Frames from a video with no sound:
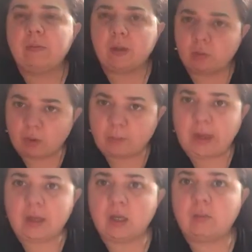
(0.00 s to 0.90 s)
they want to
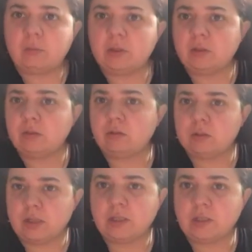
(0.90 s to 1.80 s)
back up with
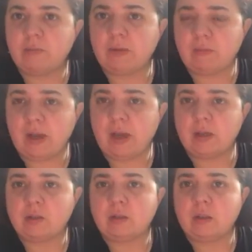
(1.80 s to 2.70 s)
scientific
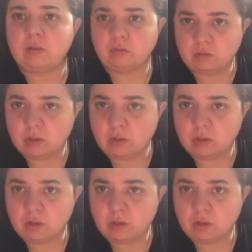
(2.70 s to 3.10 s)
fact that